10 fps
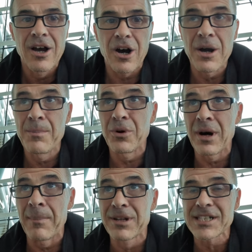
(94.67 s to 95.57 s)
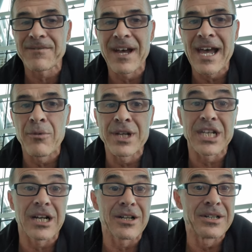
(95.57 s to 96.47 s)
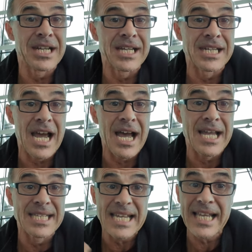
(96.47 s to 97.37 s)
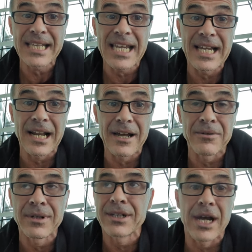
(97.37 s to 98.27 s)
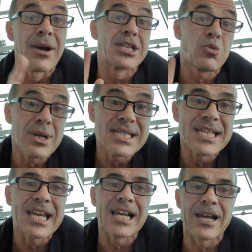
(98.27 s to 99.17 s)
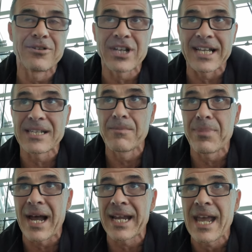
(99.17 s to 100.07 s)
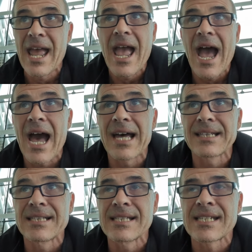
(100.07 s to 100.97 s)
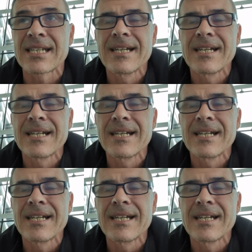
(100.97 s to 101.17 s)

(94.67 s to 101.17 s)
I bought a plus fare which included a ten kilo, no, twenty kilo checked in bag and